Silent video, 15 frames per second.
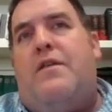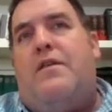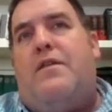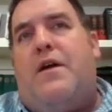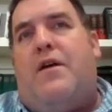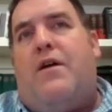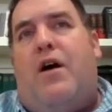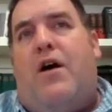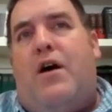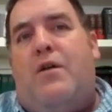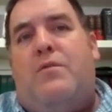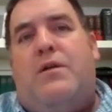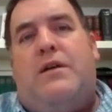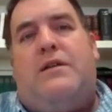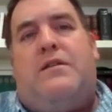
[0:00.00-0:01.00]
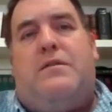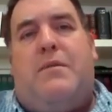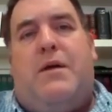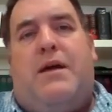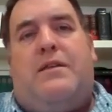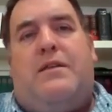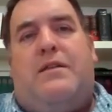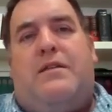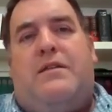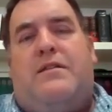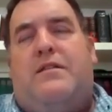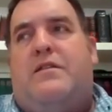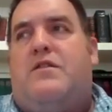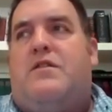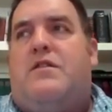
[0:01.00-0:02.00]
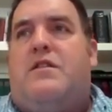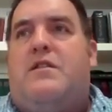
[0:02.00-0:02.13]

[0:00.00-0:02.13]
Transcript: that they're unwilling to make this decision,